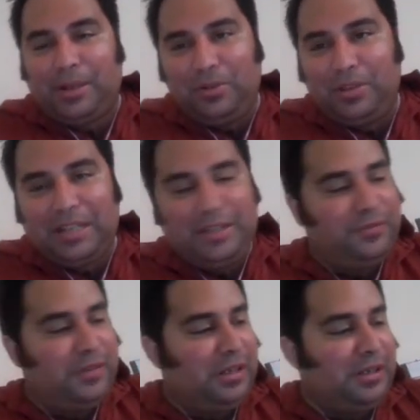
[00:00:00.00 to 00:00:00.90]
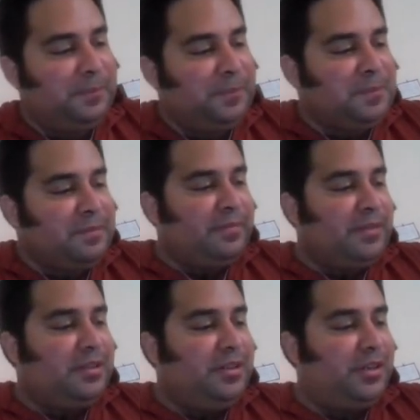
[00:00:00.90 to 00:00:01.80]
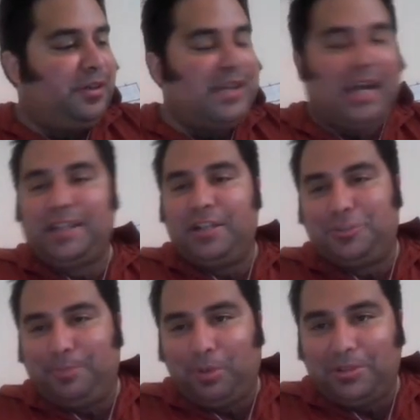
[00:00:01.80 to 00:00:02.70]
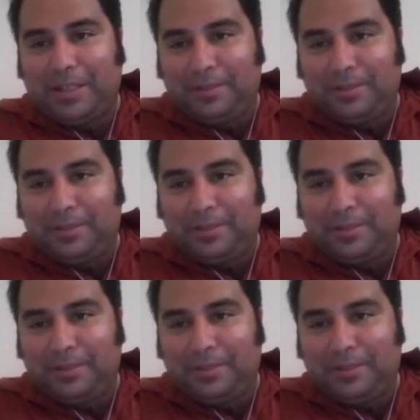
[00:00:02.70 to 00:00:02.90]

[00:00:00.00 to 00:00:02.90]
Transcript: my whole life, you know, not going to support